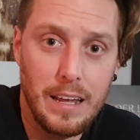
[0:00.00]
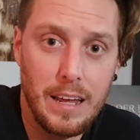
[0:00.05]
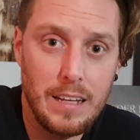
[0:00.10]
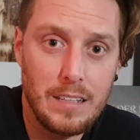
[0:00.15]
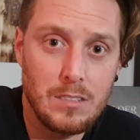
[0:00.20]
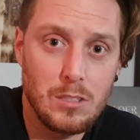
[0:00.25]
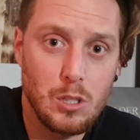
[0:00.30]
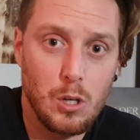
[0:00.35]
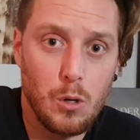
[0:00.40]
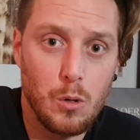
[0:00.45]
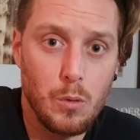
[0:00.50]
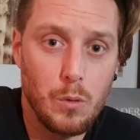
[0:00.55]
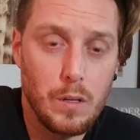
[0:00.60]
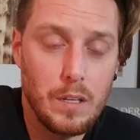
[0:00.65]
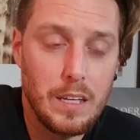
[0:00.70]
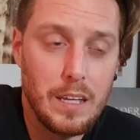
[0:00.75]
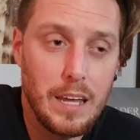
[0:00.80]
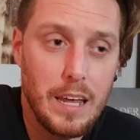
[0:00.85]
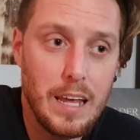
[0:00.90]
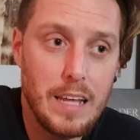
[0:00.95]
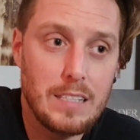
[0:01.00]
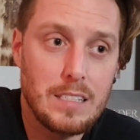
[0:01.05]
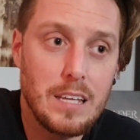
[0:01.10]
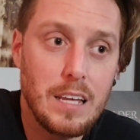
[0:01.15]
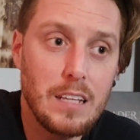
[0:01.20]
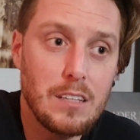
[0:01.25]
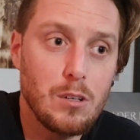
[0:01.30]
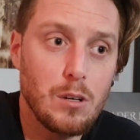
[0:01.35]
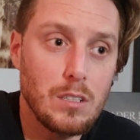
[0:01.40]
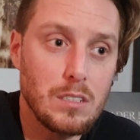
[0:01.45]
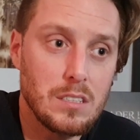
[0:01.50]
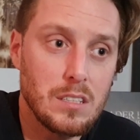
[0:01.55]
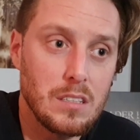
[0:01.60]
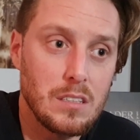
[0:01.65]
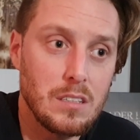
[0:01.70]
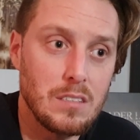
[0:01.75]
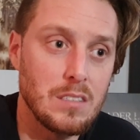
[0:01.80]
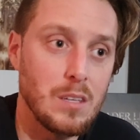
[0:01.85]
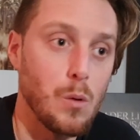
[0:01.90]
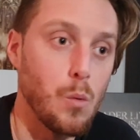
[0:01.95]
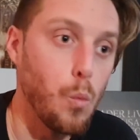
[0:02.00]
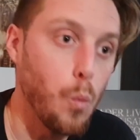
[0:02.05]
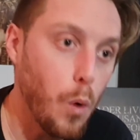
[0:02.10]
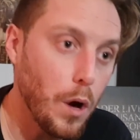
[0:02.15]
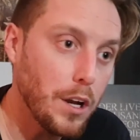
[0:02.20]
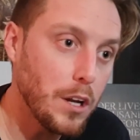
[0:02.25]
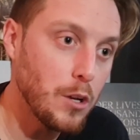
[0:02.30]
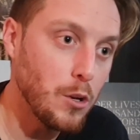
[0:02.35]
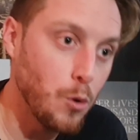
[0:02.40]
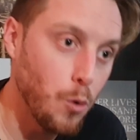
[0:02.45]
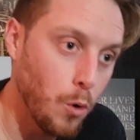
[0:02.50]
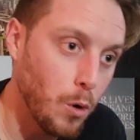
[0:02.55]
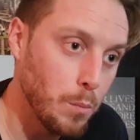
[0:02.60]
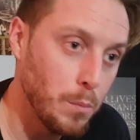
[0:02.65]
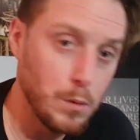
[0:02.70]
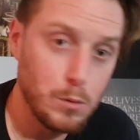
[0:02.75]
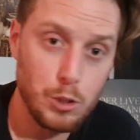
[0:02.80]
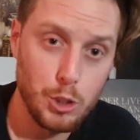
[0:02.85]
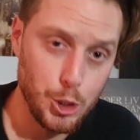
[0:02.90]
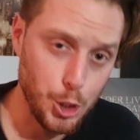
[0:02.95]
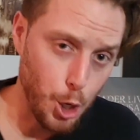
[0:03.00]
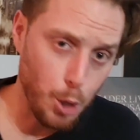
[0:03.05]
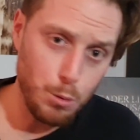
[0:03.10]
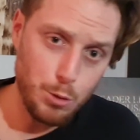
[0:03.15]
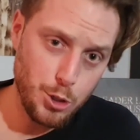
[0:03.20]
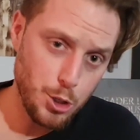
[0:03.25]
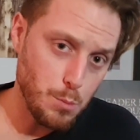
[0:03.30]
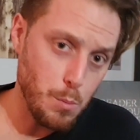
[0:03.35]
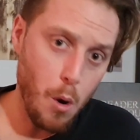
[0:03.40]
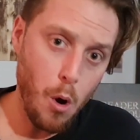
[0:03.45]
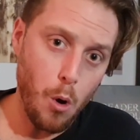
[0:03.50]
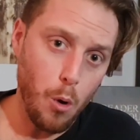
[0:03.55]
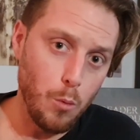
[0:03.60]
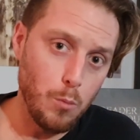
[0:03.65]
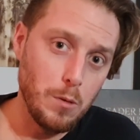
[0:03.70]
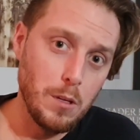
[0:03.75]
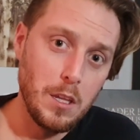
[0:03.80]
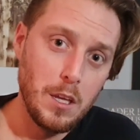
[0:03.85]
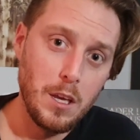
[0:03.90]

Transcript: And so it's interesting to see what a normal Joe Schmo,